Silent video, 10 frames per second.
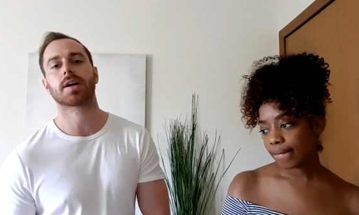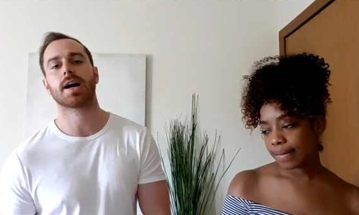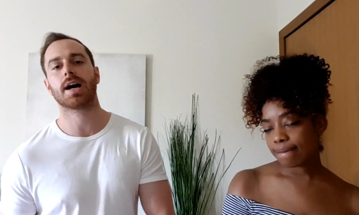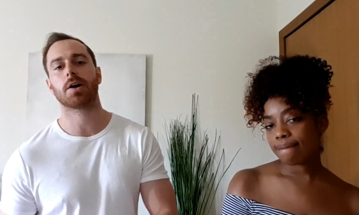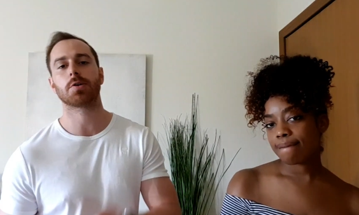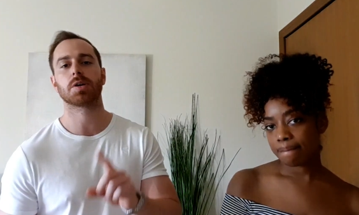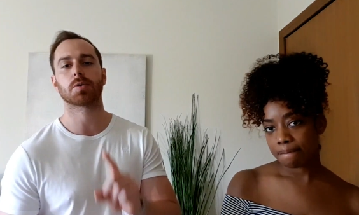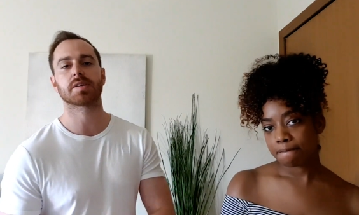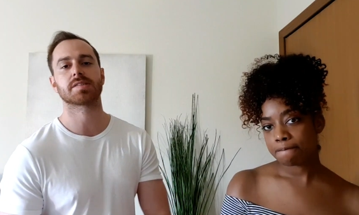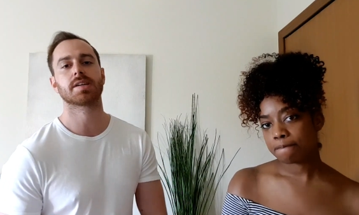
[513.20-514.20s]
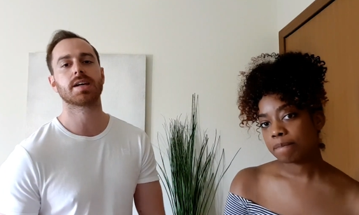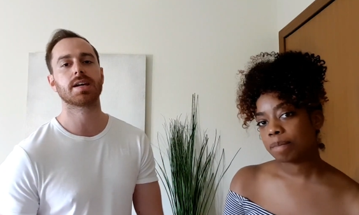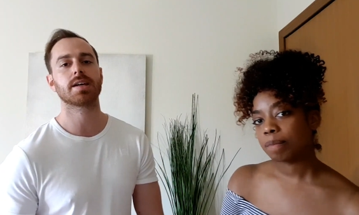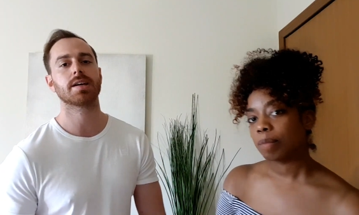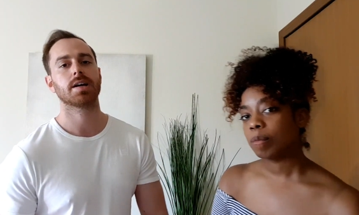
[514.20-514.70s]
Speaker 1: at, who you want to
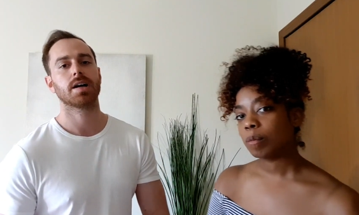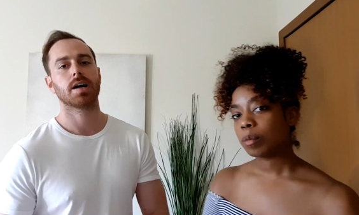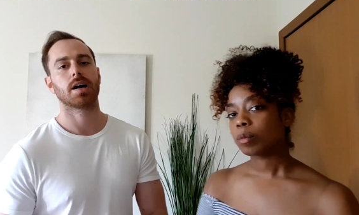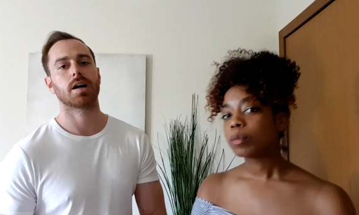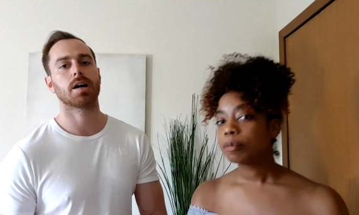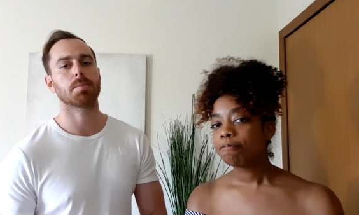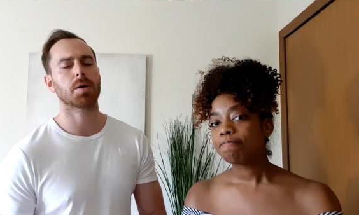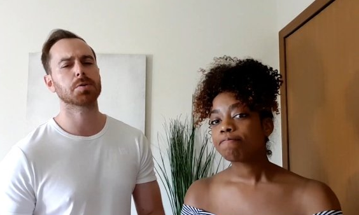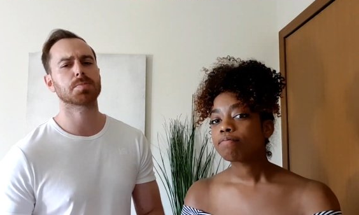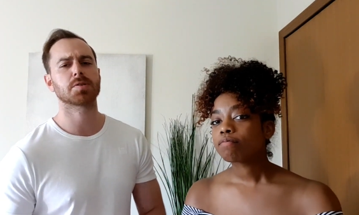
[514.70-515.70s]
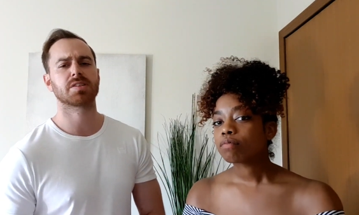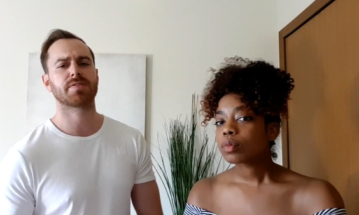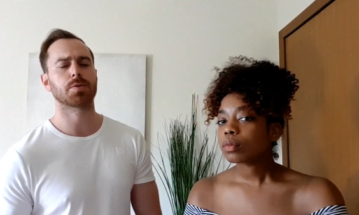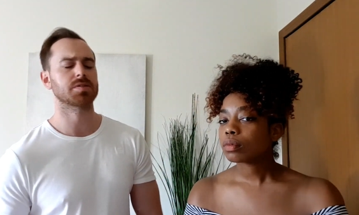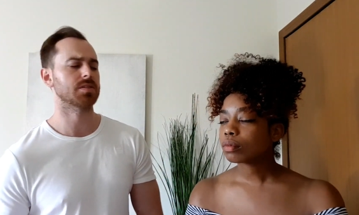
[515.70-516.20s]
see. Uh, mine was mostly
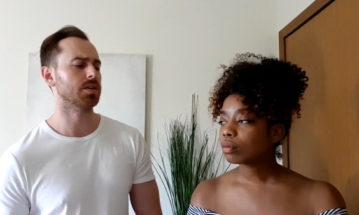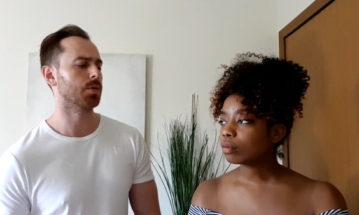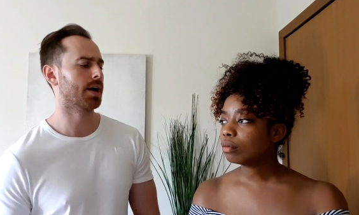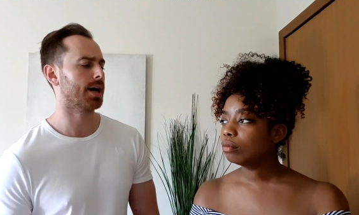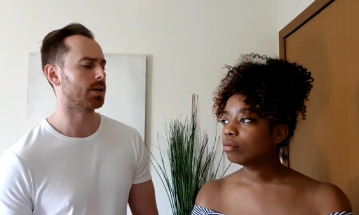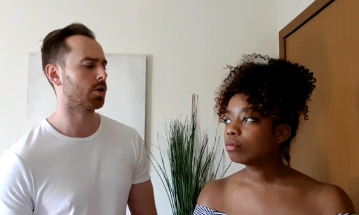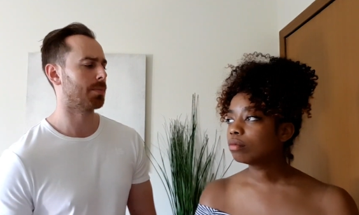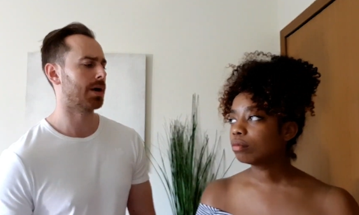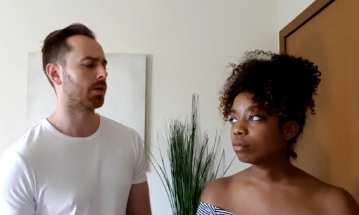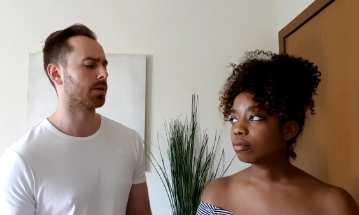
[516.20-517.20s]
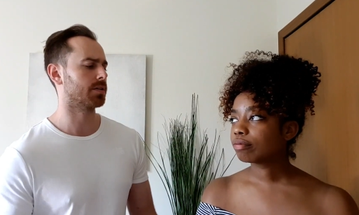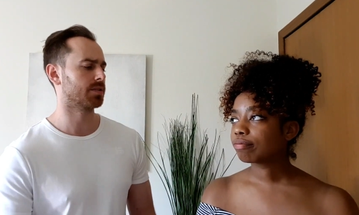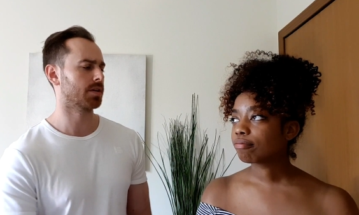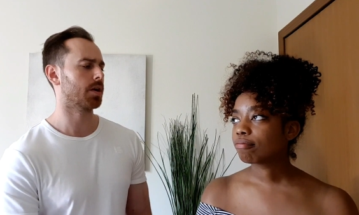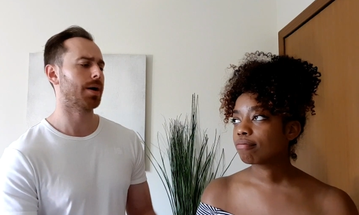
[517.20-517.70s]
filtered to the UK, not America,
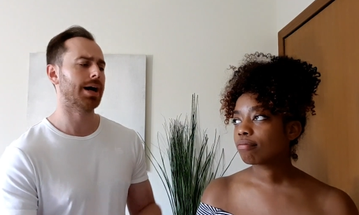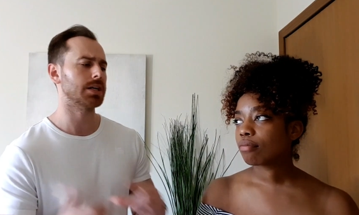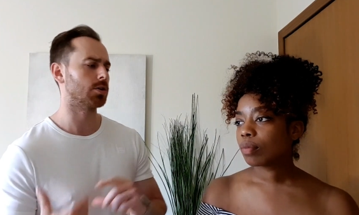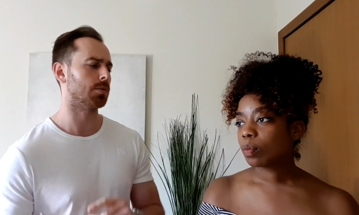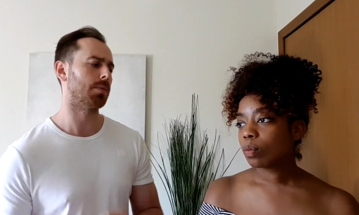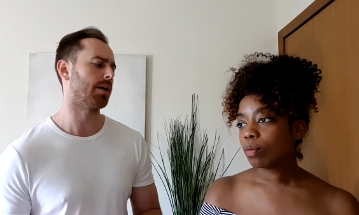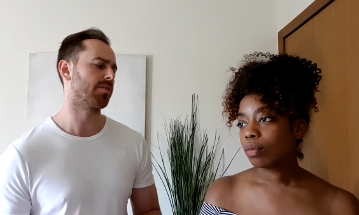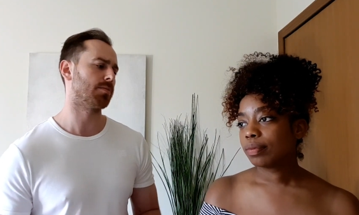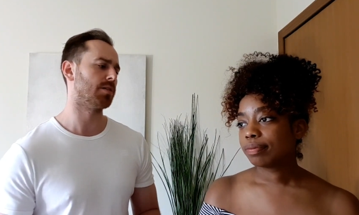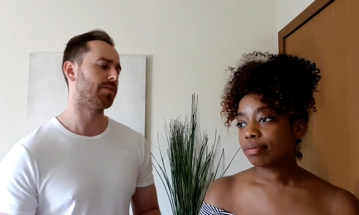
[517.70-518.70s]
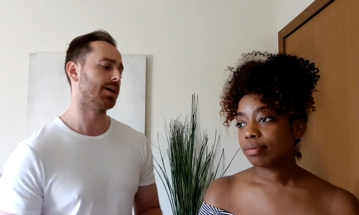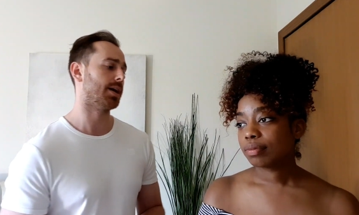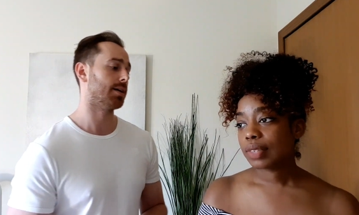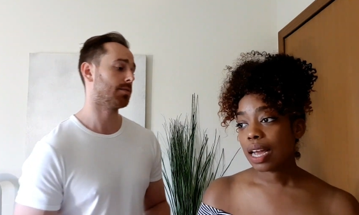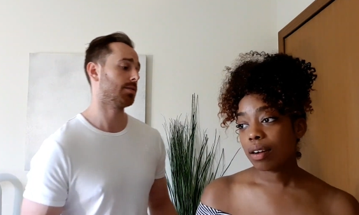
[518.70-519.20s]
so I don't know how you got mine from over
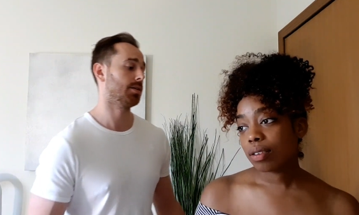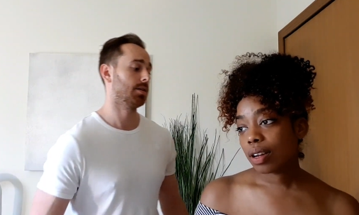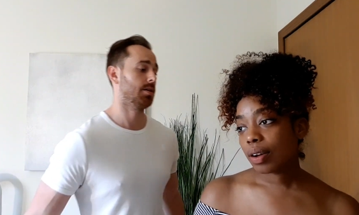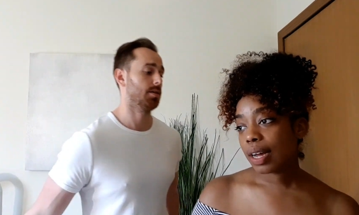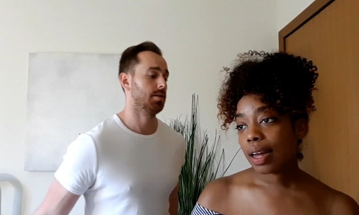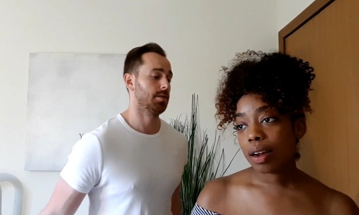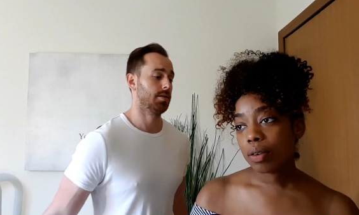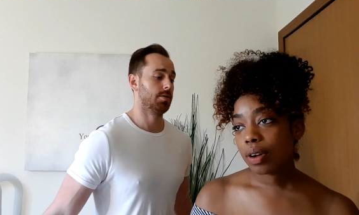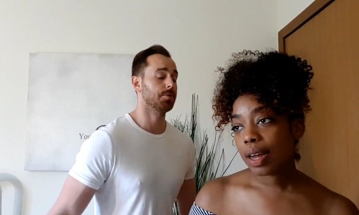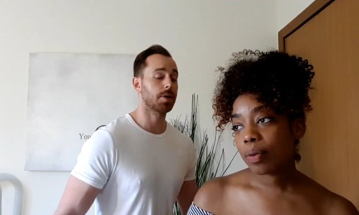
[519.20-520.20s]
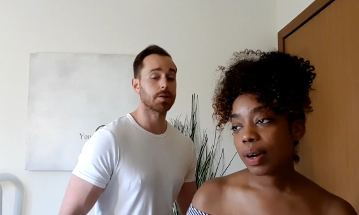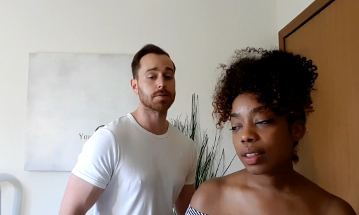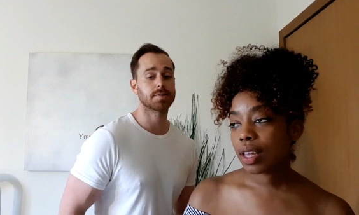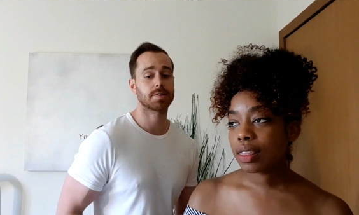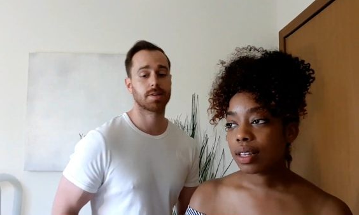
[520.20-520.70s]
here. I
Speaker 2: don't know. I don't know how who
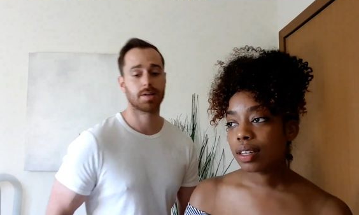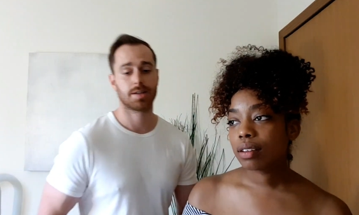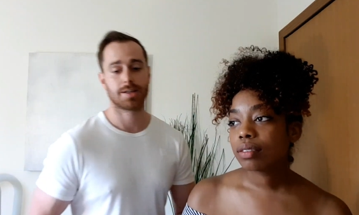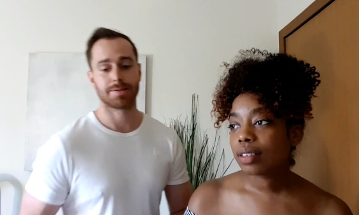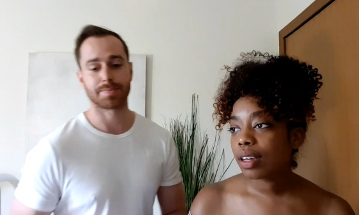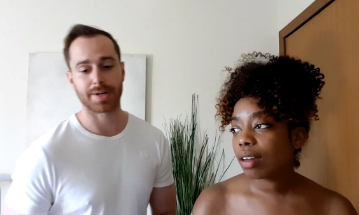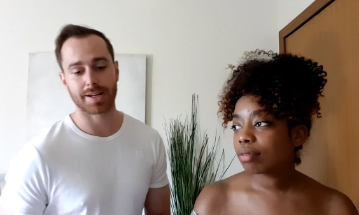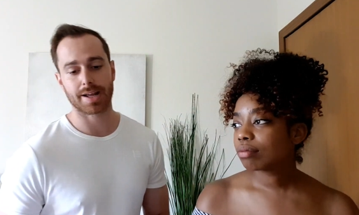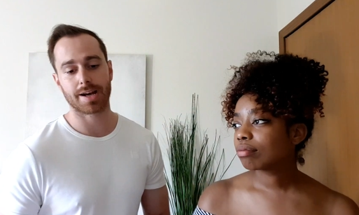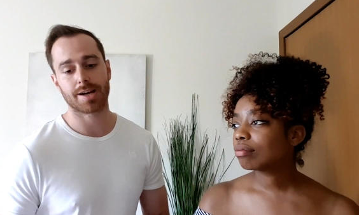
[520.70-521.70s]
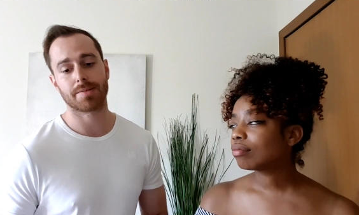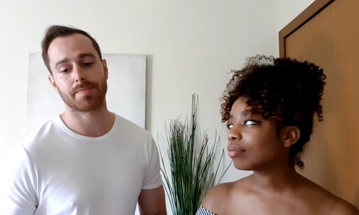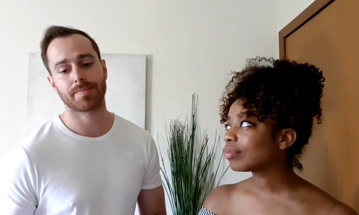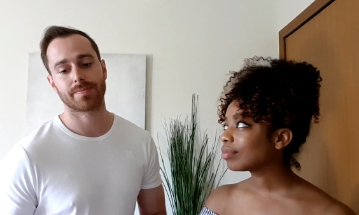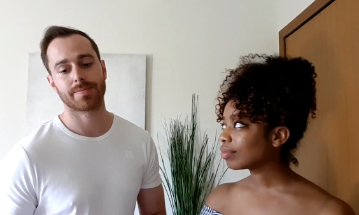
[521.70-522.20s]
that thing. Yeah. But
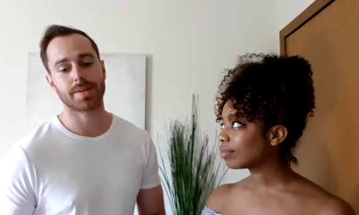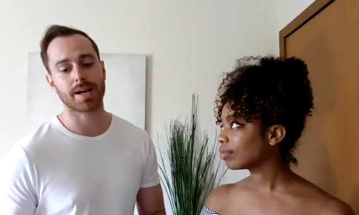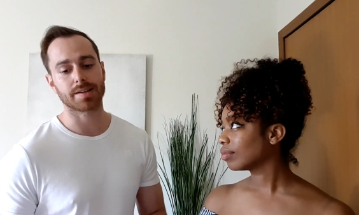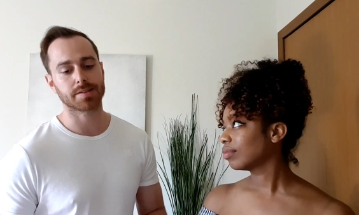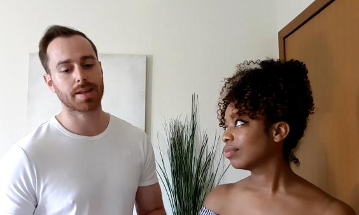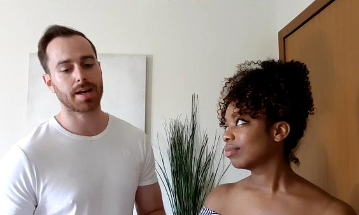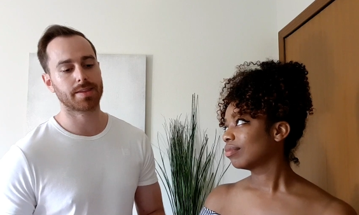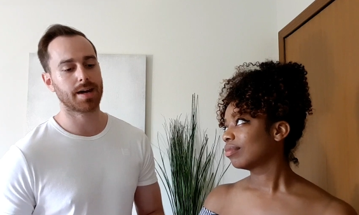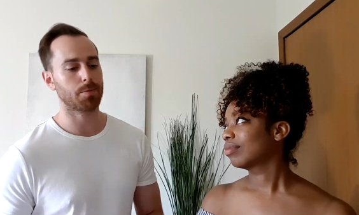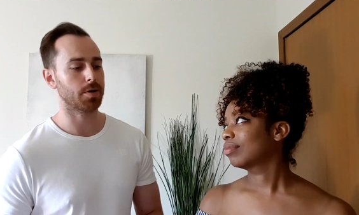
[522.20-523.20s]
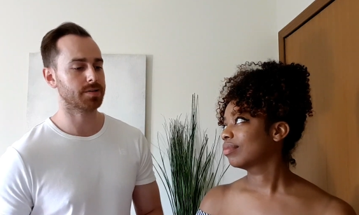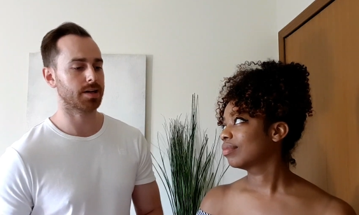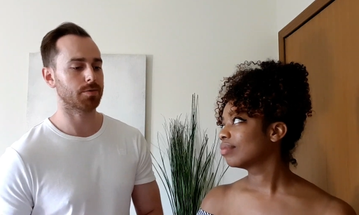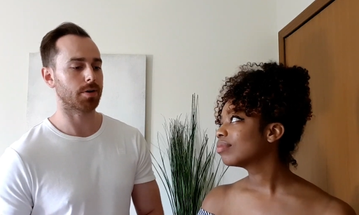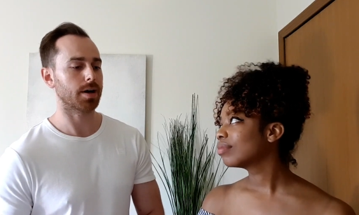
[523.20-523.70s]
Speaker 1: um, yeah, so that that worked
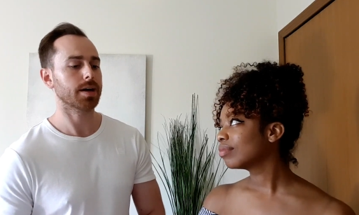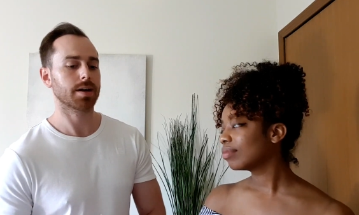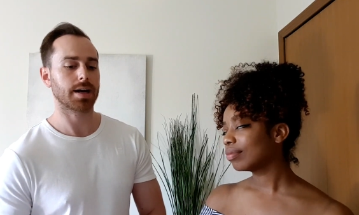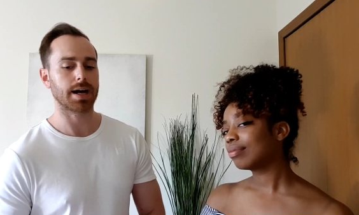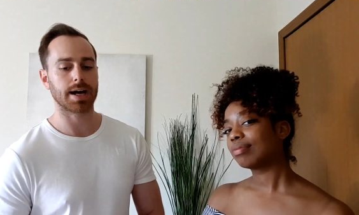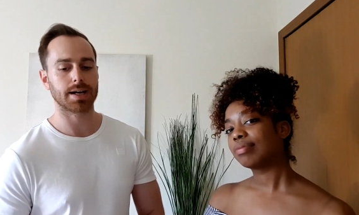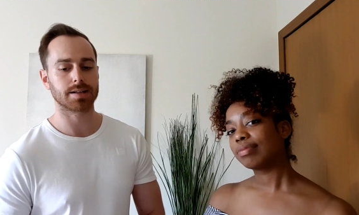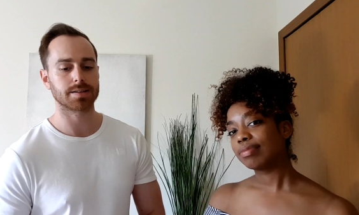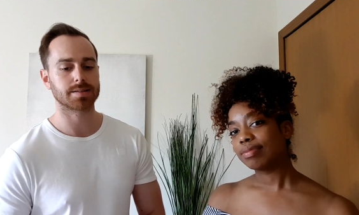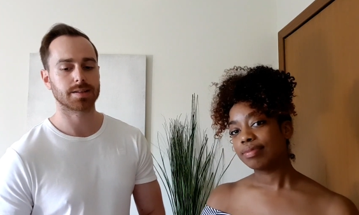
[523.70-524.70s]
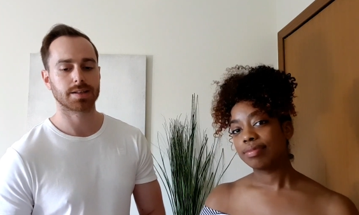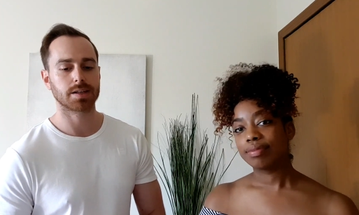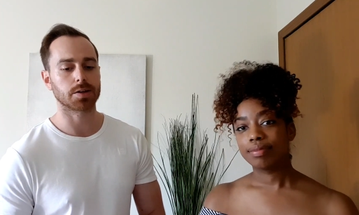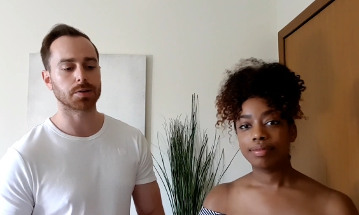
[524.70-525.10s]
out right, and you know